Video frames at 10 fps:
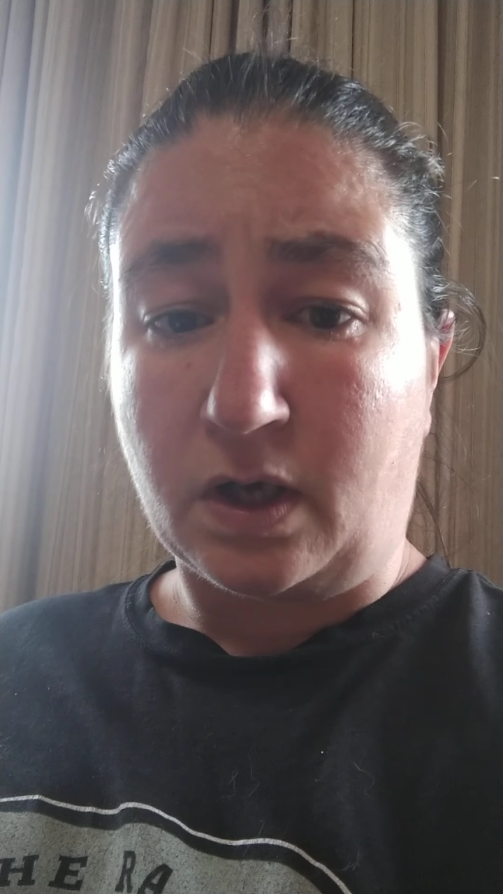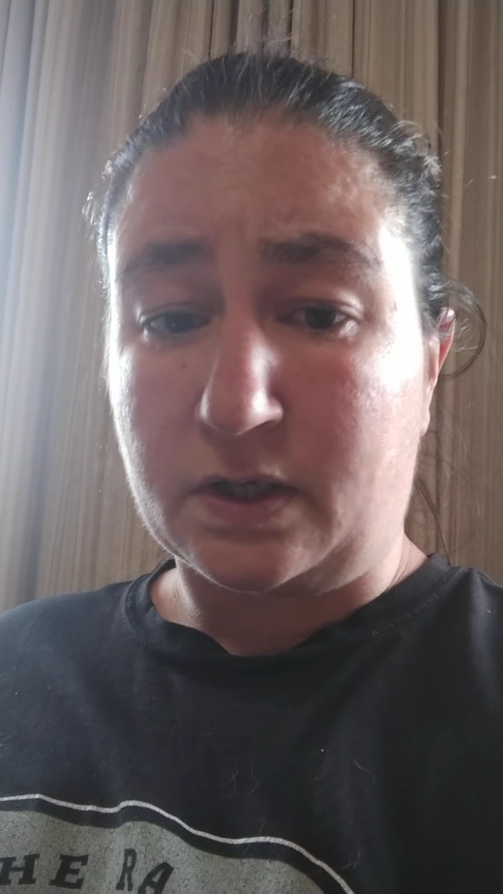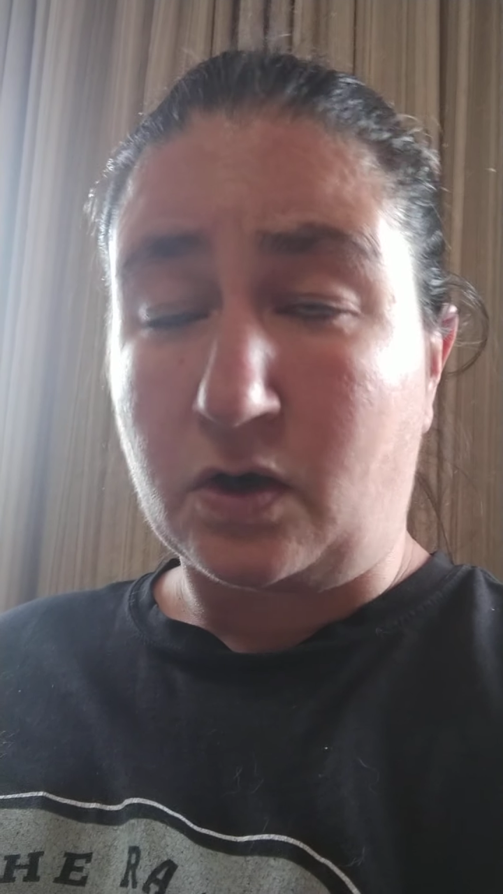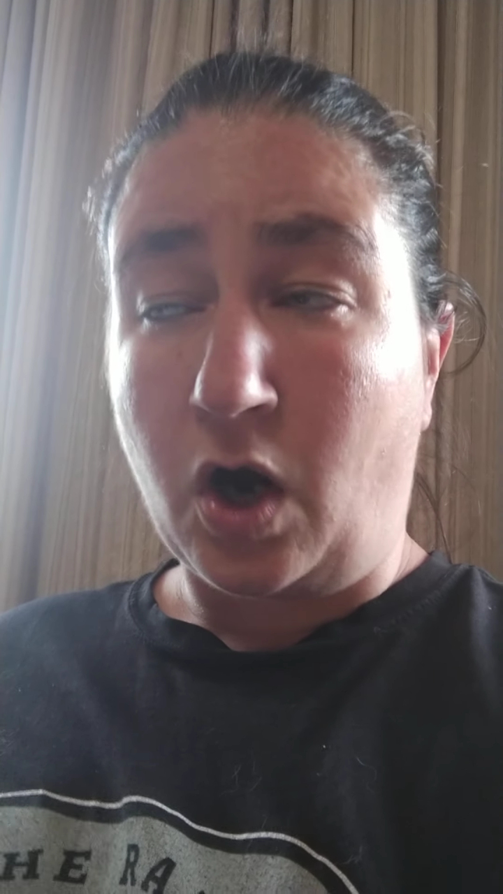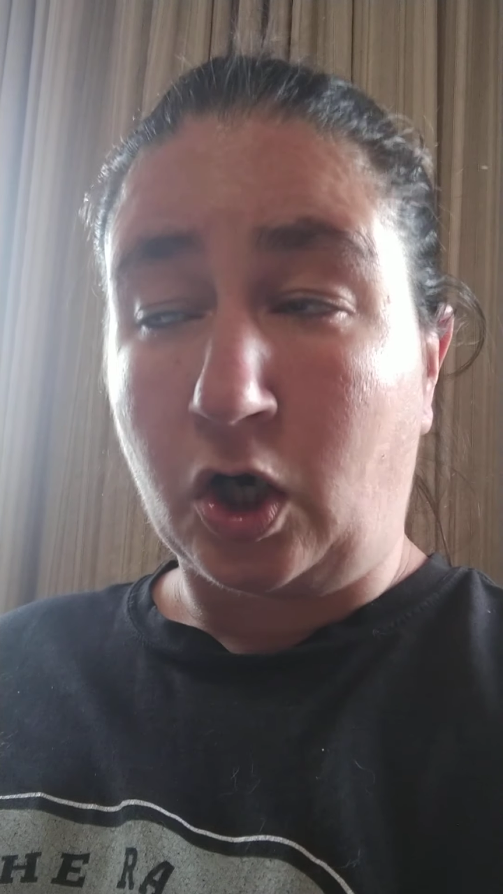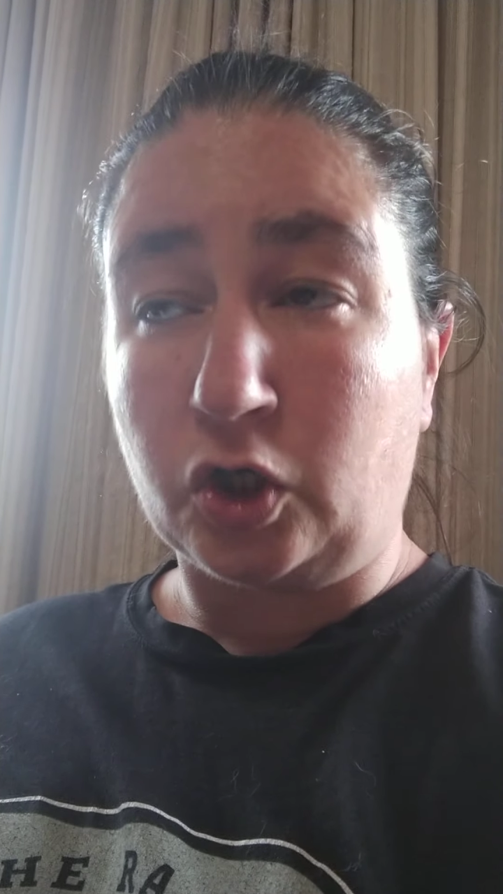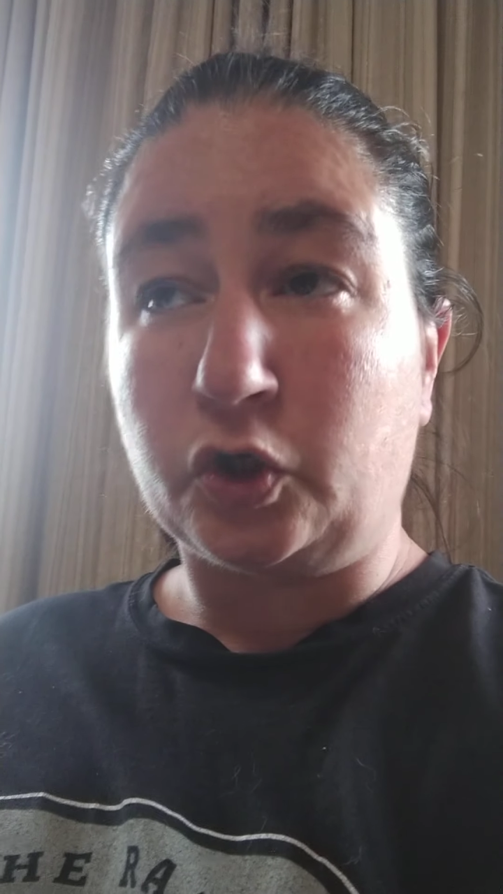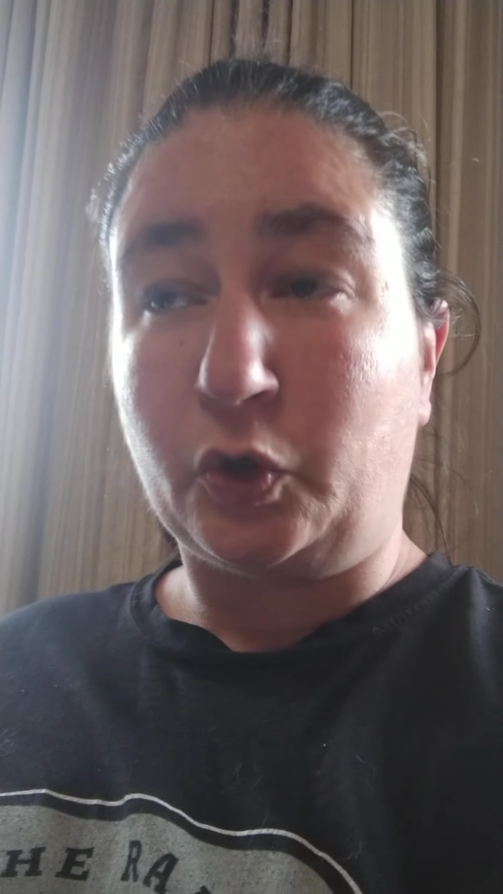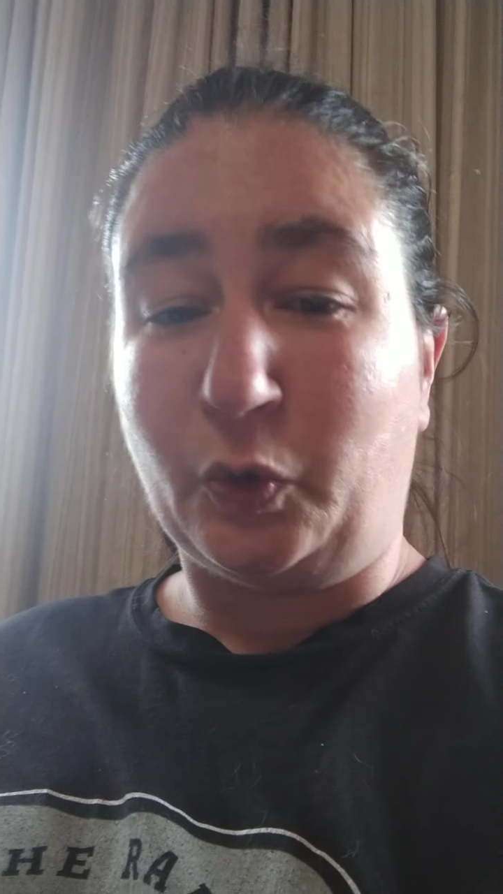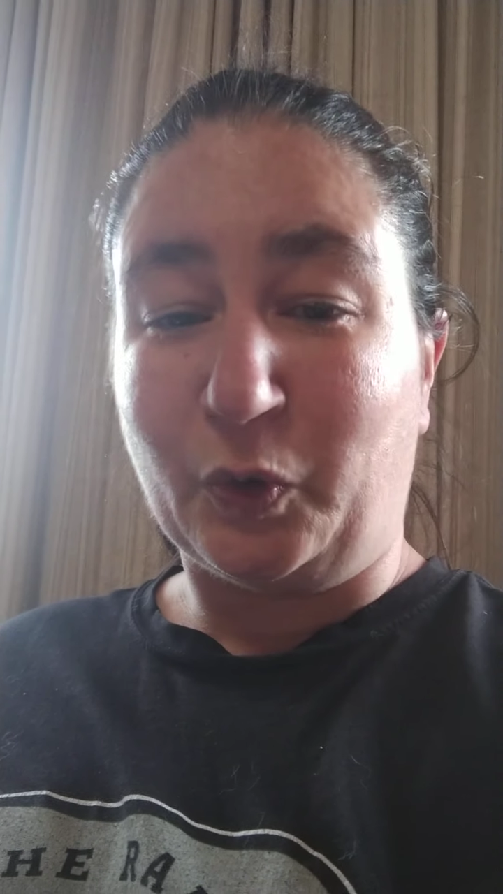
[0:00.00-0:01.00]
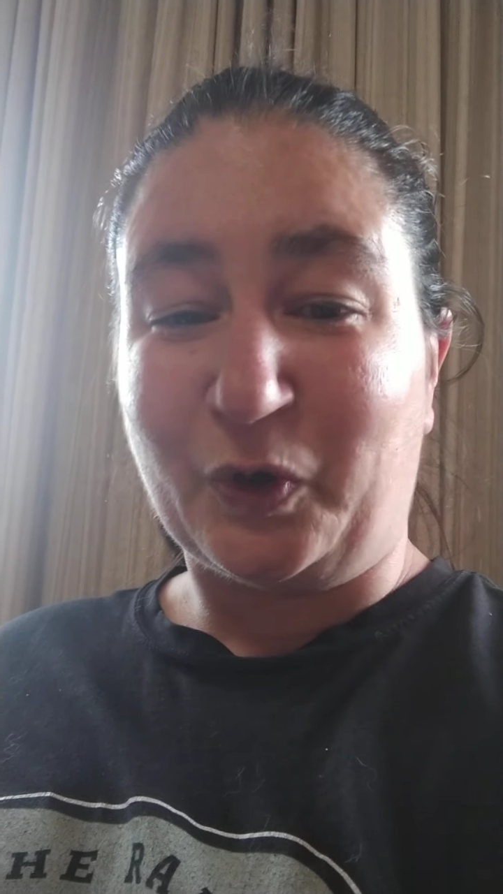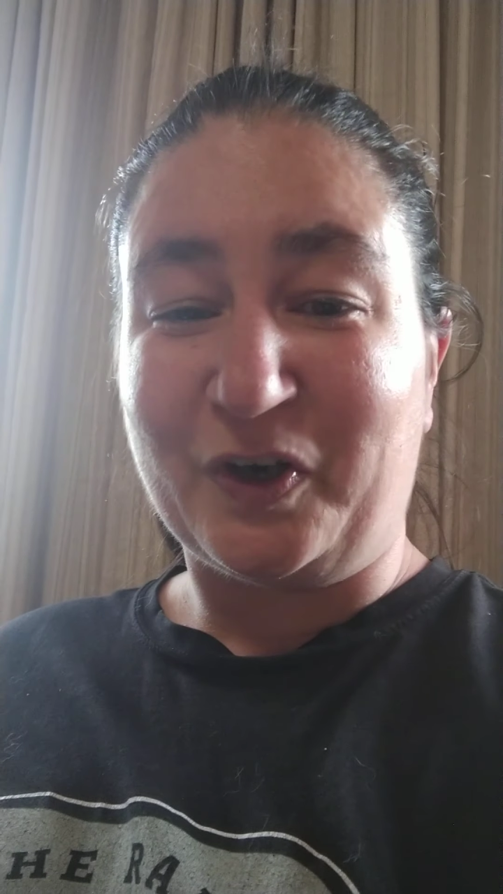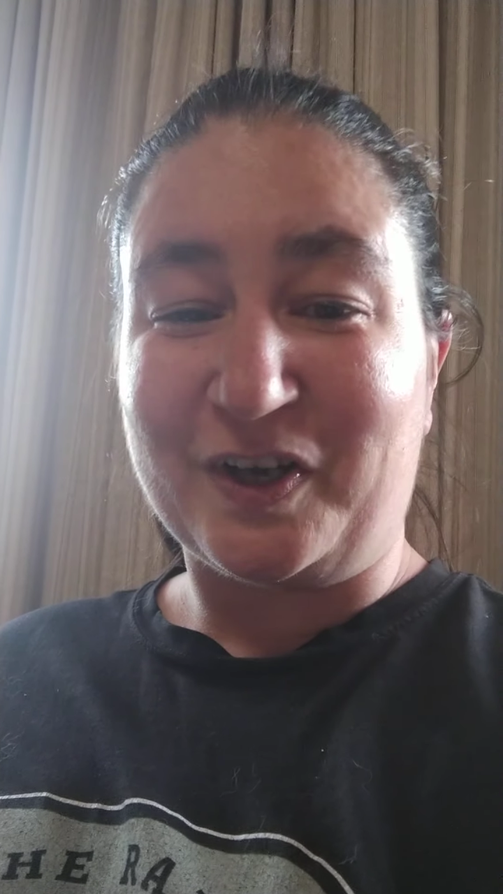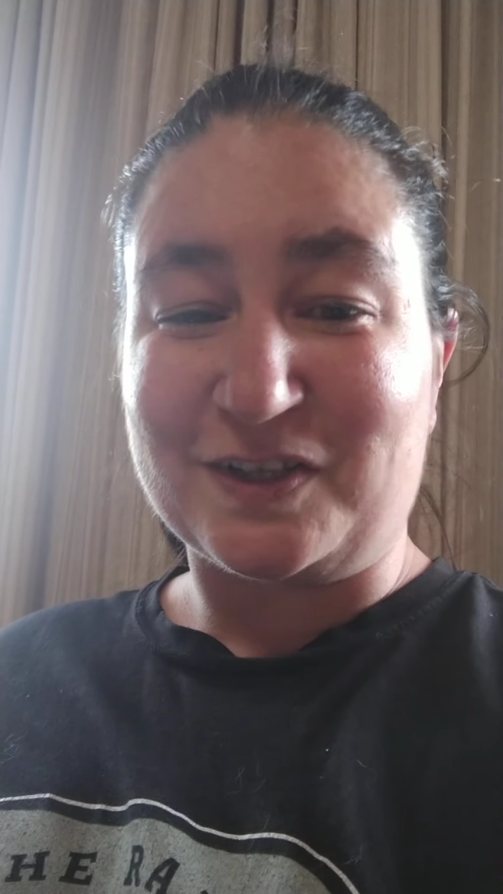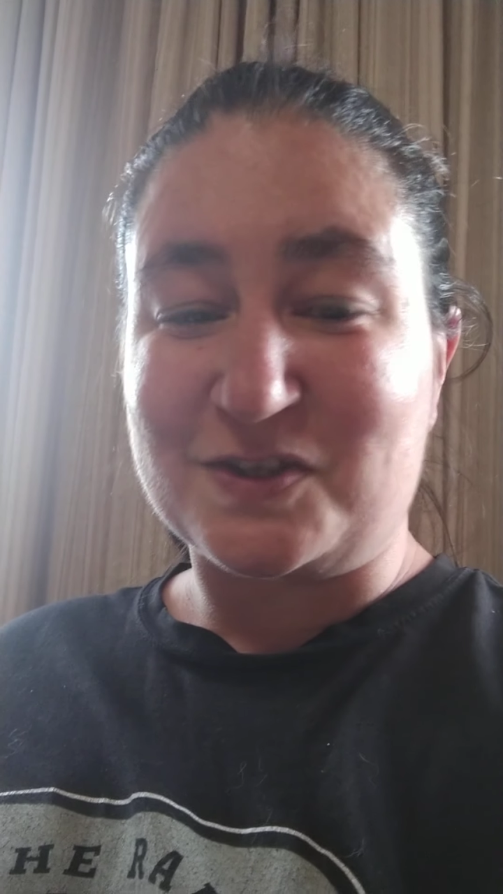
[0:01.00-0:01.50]

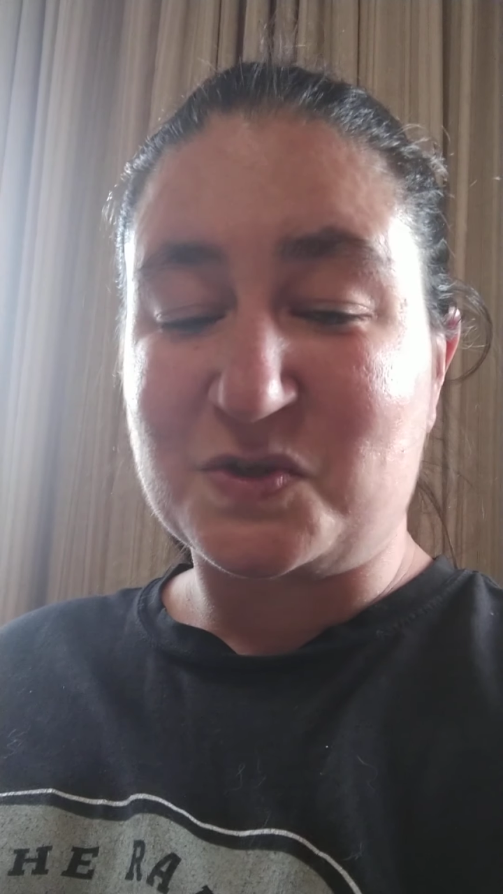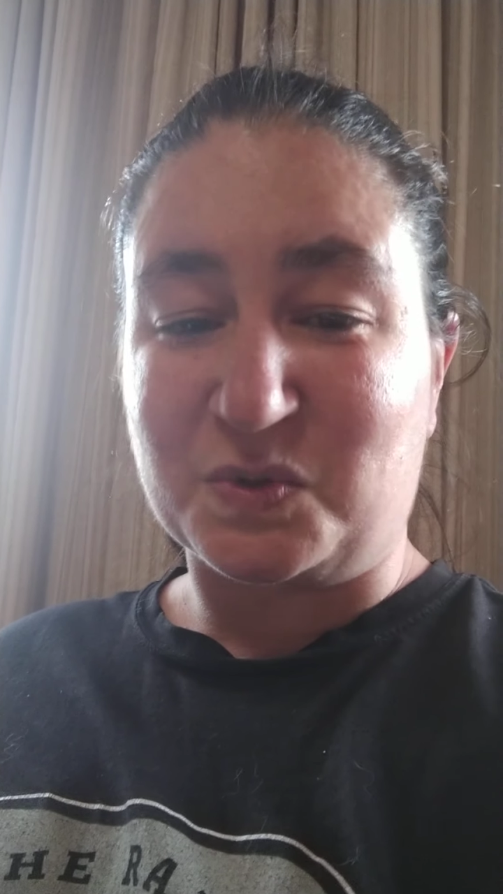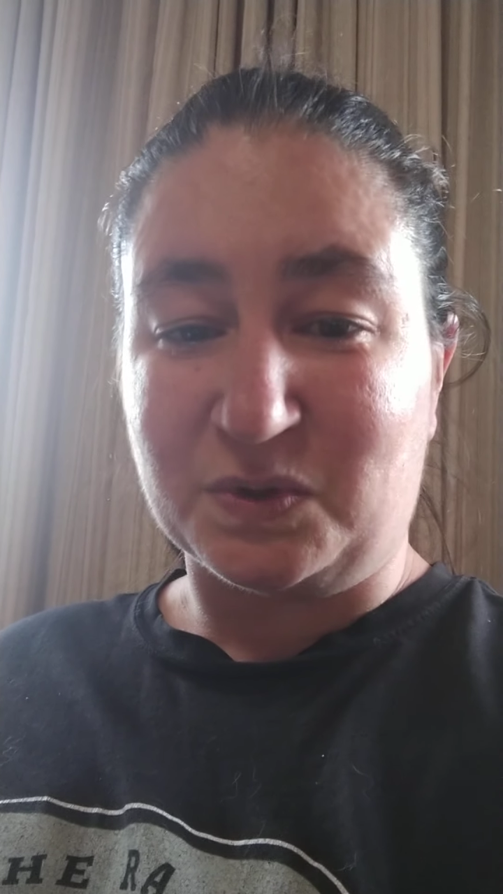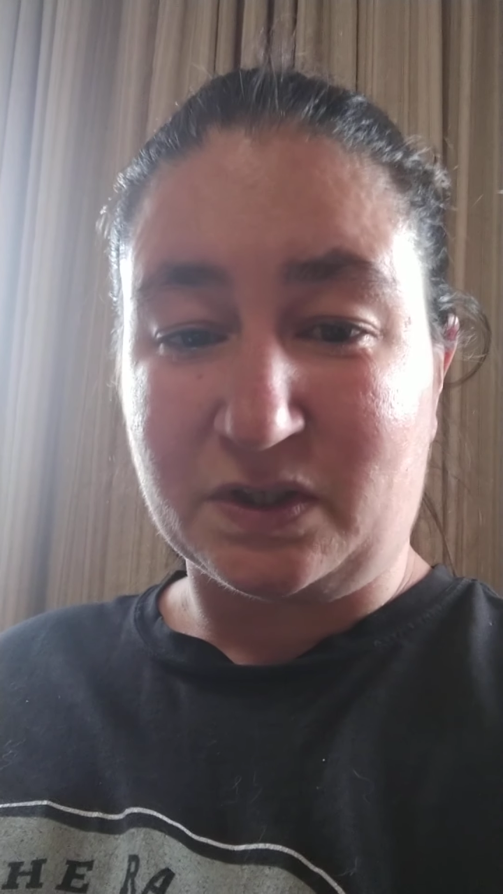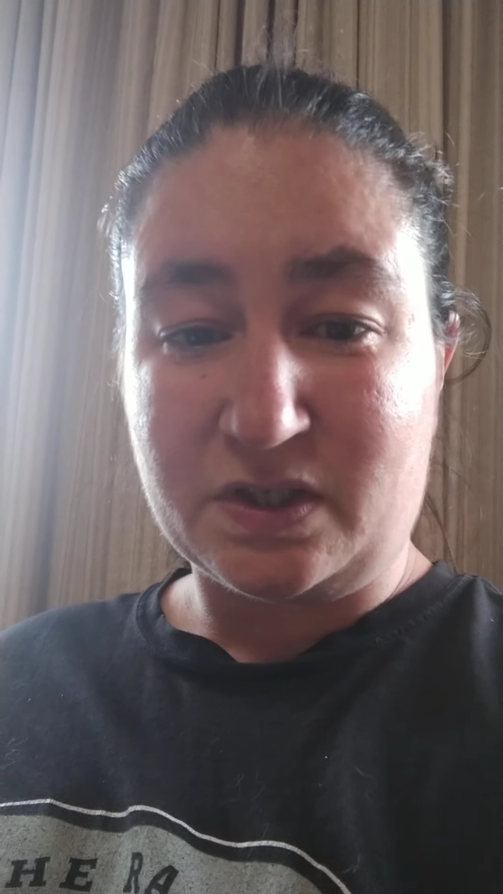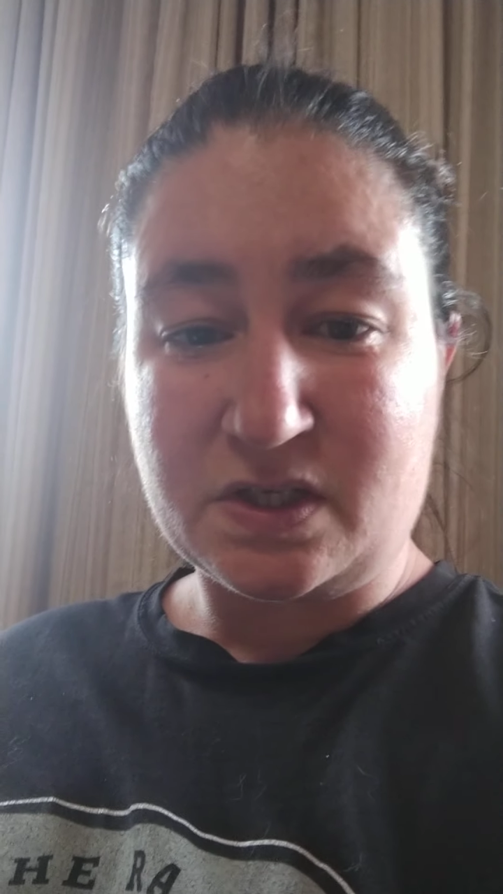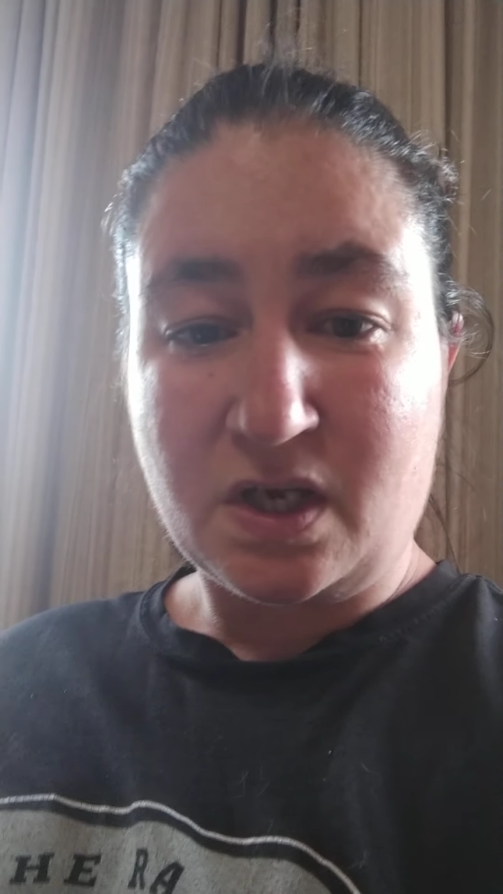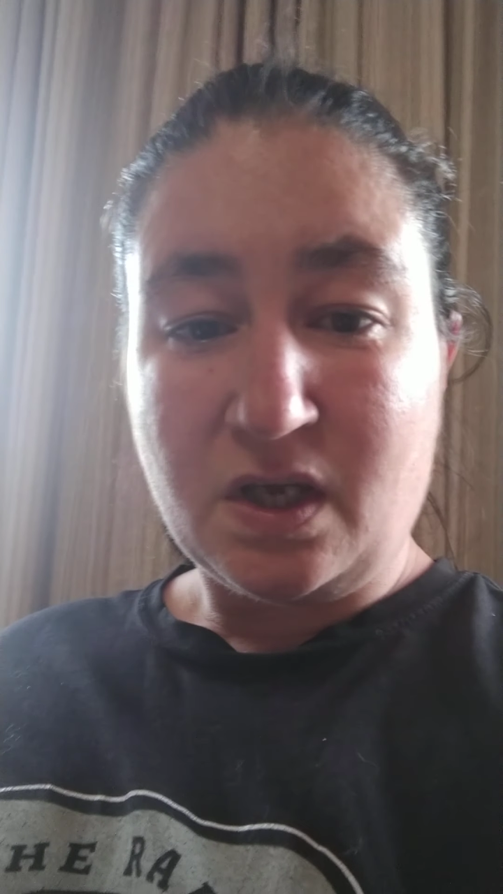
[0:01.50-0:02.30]
unschoolers,